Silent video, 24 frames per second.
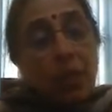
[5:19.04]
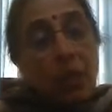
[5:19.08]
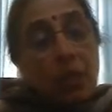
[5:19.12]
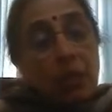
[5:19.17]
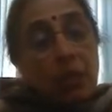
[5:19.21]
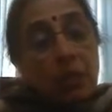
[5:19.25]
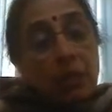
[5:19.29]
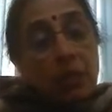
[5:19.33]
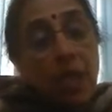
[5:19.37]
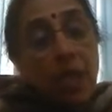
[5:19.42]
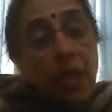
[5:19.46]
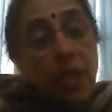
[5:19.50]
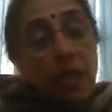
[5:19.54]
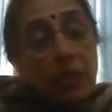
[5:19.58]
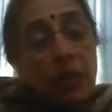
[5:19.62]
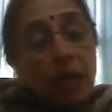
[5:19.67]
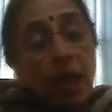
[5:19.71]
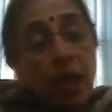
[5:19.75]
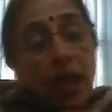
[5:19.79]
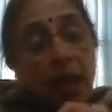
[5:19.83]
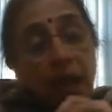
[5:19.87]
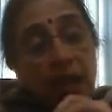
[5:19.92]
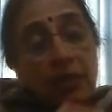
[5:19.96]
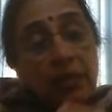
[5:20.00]
that
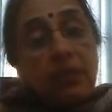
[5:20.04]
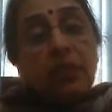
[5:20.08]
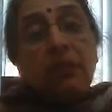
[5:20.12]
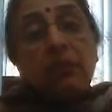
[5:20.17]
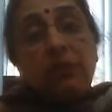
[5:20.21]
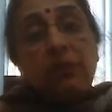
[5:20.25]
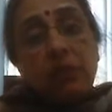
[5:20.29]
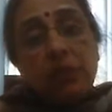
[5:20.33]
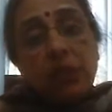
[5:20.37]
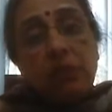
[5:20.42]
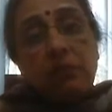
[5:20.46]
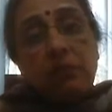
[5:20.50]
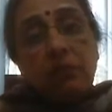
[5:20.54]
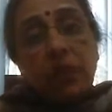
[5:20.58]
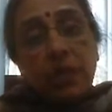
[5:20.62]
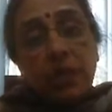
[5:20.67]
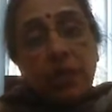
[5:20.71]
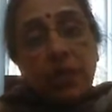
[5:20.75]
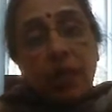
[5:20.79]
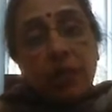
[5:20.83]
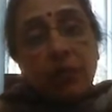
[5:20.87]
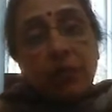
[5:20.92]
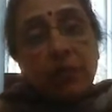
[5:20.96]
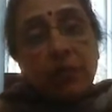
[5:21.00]
artificial
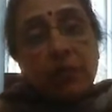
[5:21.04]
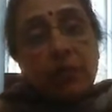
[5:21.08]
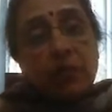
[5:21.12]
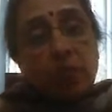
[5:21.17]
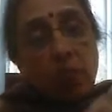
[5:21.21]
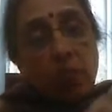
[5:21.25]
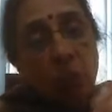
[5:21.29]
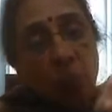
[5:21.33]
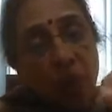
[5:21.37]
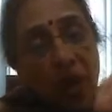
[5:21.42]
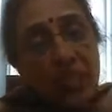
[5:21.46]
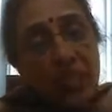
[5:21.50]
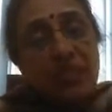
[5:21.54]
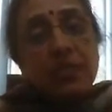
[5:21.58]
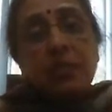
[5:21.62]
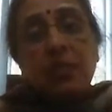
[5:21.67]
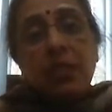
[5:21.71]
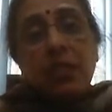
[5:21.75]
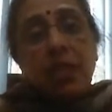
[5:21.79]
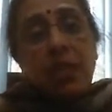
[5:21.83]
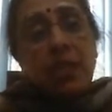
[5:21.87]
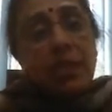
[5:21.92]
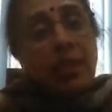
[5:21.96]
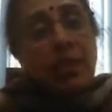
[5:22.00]
variables, once
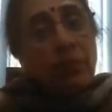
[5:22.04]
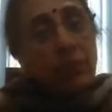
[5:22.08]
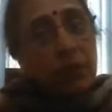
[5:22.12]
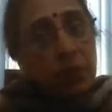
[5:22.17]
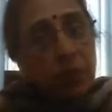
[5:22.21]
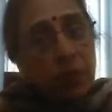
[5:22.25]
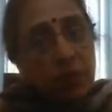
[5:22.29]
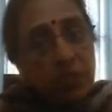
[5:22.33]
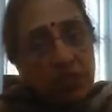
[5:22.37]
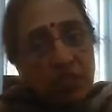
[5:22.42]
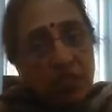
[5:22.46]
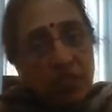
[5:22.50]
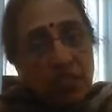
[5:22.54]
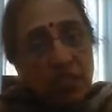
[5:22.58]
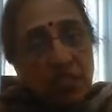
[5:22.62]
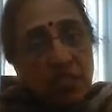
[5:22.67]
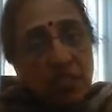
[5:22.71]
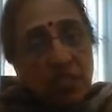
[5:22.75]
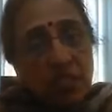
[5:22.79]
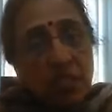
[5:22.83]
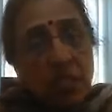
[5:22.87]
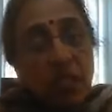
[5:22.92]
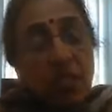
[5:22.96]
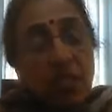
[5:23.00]
they leave the
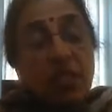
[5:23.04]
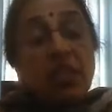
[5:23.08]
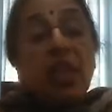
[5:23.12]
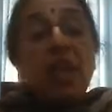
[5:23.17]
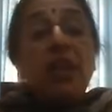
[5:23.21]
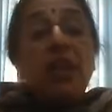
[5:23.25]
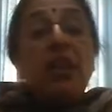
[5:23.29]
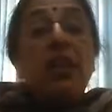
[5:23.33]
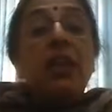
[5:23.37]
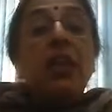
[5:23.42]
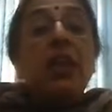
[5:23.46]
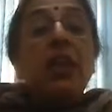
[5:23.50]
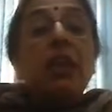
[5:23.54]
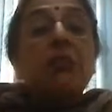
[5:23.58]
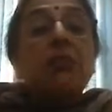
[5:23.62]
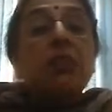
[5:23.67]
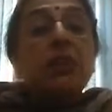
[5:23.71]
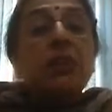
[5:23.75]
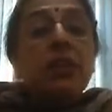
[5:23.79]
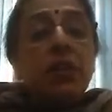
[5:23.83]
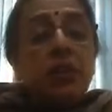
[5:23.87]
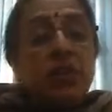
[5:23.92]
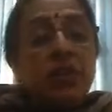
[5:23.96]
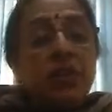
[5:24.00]
basis, can never
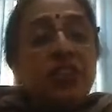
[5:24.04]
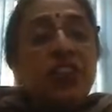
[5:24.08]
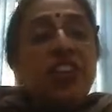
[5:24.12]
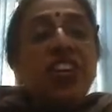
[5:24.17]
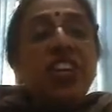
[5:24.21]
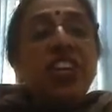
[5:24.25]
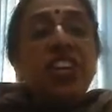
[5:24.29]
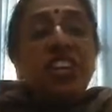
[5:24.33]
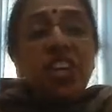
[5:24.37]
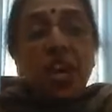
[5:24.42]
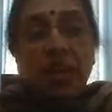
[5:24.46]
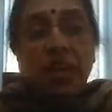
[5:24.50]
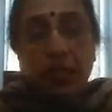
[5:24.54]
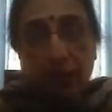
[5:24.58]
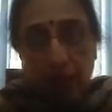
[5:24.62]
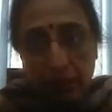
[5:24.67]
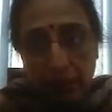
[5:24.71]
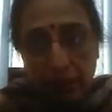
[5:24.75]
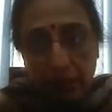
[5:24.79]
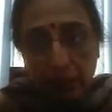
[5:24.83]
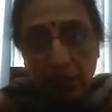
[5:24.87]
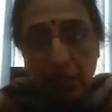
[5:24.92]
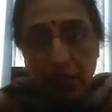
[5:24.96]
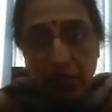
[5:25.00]
re-enter
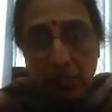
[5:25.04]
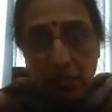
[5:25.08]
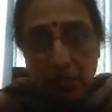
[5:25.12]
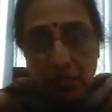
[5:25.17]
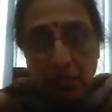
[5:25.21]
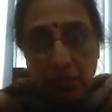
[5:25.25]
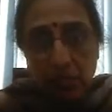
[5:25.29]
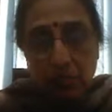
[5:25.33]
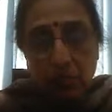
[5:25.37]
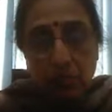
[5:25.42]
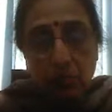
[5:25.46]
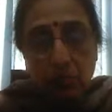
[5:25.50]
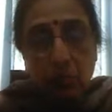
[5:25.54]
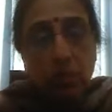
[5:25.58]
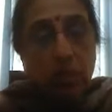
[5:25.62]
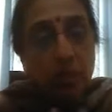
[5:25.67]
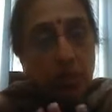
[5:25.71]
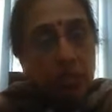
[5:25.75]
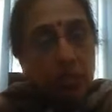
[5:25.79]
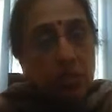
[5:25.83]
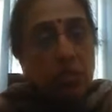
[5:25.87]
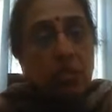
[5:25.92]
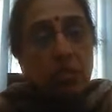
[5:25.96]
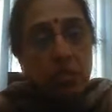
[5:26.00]
the basis. Okay,
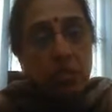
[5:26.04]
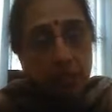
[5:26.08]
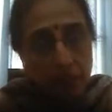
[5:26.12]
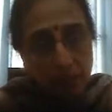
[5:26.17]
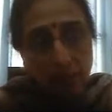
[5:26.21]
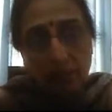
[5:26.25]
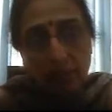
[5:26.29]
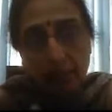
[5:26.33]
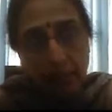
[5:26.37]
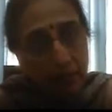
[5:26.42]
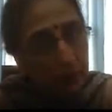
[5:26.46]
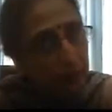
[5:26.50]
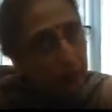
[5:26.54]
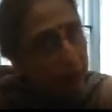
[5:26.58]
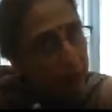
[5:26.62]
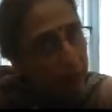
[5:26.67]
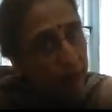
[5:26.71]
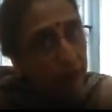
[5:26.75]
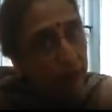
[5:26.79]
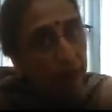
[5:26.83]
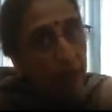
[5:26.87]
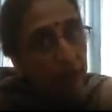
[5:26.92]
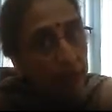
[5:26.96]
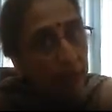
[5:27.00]
this is,
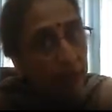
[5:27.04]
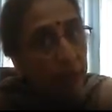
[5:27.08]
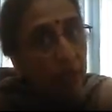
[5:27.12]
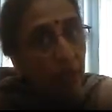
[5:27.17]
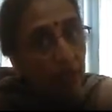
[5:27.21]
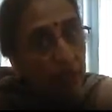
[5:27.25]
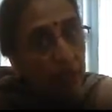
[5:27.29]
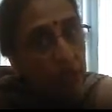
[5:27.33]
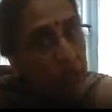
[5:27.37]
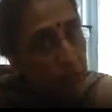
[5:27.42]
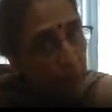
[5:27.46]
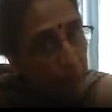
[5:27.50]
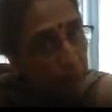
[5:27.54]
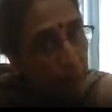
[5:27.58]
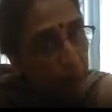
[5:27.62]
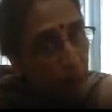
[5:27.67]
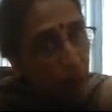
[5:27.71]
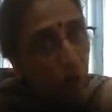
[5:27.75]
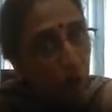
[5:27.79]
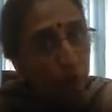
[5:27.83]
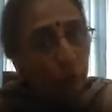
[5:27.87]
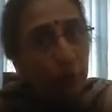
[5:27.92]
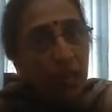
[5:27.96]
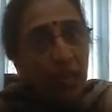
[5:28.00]
there is a
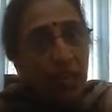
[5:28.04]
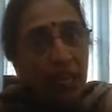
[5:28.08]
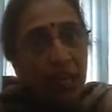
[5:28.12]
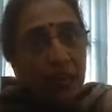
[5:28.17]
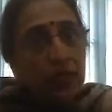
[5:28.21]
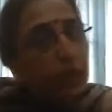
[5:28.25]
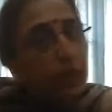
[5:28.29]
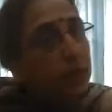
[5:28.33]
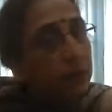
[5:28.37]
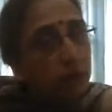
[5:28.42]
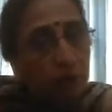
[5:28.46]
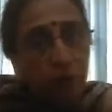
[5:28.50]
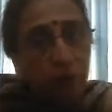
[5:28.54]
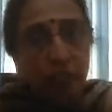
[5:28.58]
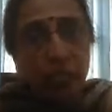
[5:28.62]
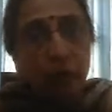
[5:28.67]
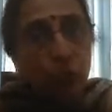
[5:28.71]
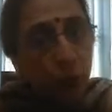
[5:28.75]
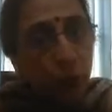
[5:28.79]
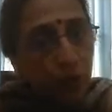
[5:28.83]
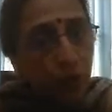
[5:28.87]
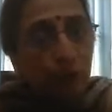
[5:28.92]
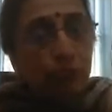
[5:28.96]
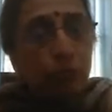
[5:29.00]
proof behind it. We
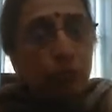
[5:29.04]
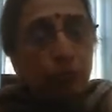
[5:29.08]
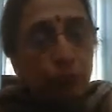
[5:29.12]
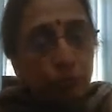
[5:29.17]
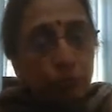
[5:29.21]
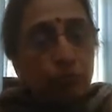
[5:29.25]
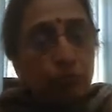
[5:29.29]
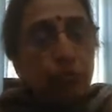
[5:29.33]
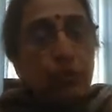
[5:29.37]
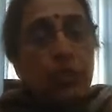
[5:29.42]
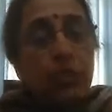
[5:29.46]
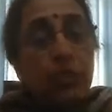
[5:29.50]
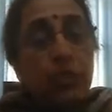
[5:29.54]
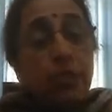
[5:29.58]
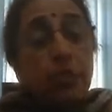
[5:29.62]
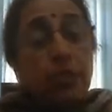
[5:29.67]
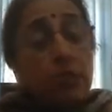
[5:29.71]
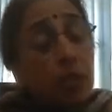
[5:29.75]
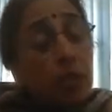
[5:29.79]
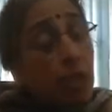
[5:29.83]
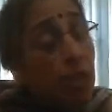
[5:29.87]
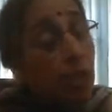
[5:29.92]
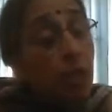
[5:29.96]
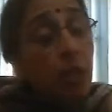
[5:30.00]
don't have to do it here,
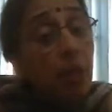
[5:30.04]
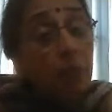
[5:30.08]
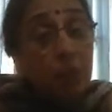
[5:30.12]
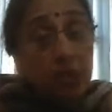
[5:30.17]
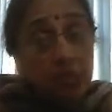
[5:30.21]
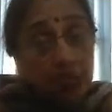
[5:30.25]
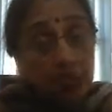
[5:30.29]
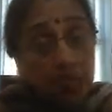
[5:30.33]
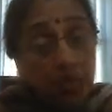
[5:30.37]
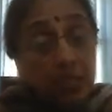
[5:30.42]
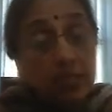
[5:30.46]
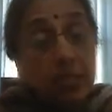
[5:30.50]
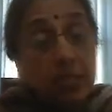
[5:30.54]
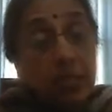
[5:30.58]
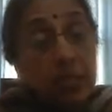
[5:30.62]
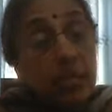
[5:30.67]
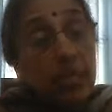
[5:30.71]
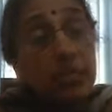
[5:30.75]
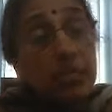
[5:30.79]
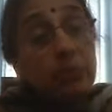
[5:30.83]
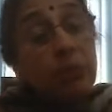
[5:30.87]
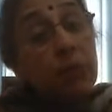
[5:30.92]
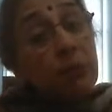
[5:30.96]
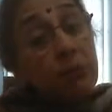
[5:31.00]
but yes, it
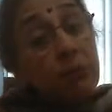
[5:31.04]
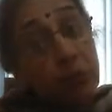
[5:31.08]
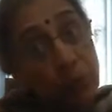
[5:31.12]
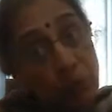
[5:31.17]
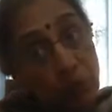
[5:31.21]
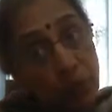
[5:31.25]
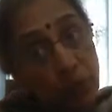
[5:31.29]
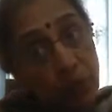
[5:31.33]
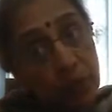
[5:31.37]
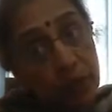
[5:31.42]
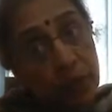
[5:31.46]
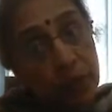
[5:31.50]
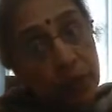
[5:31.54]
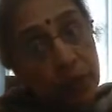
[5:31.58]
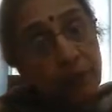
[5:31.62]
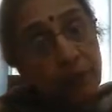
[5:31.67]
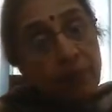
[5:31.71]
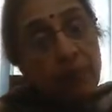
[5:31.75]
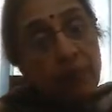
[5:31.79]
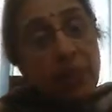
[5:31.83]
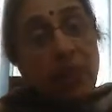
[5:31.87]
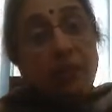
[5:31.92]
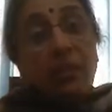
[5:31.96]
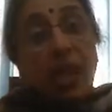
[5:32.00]
has been proved
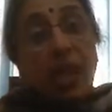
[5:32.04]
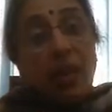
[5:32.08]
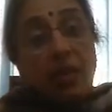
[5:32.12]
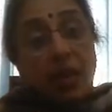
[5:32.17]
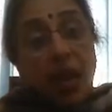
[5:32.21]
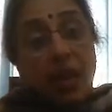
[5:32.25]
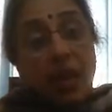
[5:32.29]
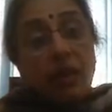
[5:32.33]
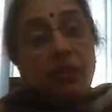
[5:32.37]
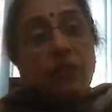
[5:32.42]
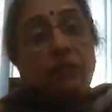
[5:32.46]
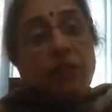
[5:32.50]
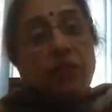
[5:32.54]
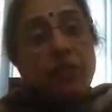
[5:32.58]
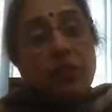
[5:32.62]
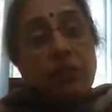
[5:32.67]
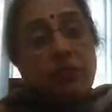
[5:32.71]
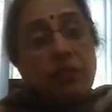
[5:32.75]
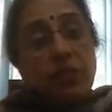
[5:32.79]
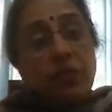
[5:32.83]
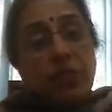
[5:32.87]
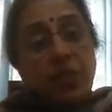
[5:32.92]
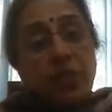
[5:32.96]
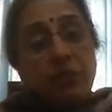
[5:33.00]
that artificial
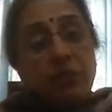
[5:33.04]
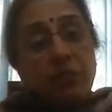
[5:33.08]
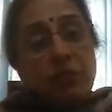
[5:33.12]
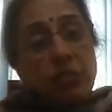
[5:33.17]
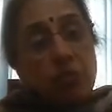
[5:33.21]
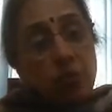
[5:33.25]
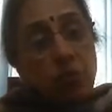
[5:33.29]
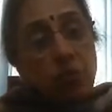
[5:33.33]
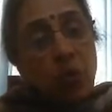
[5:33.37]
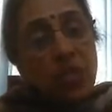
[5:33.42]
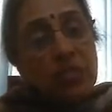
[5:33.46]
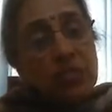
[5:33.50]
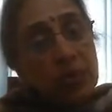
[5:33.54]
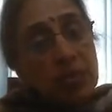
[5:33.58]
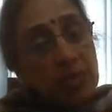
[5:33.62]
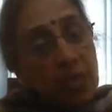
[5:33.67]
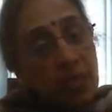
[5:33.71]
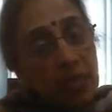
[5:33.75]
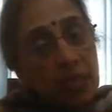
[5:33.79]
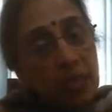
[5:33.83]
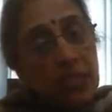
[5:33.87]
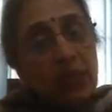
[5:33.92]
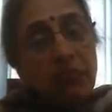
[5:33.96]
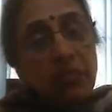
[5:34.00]
variables, once they
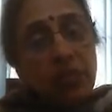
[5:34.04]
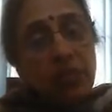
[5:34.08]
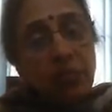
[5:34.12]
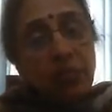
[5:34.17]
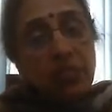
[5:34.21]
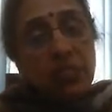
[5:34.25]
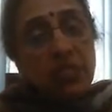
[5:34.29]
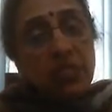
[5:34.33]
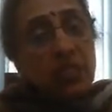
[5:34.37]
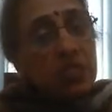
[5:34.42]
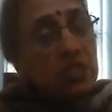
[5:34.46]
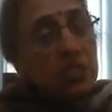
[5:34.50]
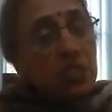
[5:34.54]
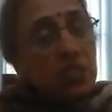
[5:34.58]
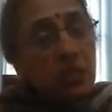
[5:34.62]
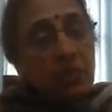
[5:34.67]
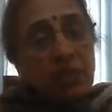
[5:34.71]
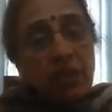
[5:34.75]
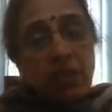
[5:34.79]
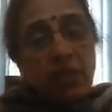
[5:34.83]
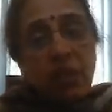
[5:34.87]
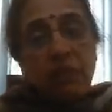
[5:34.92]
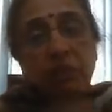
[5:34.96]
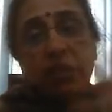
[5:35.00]
leave the basis, they will
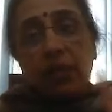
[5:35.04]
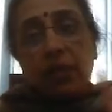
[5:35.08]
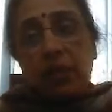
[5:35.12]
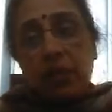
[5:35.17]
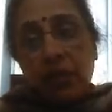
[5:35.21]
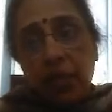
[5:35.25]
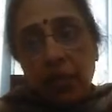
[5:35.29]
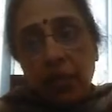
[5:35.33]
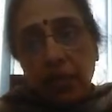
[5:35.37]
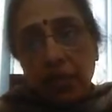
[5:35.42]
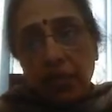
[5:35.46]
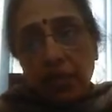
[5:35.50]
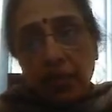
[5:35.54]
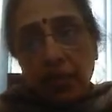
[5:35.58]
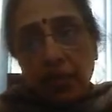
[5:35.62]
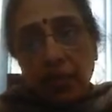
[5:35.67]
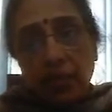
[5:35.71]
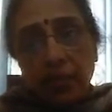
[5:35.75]
never re-enter.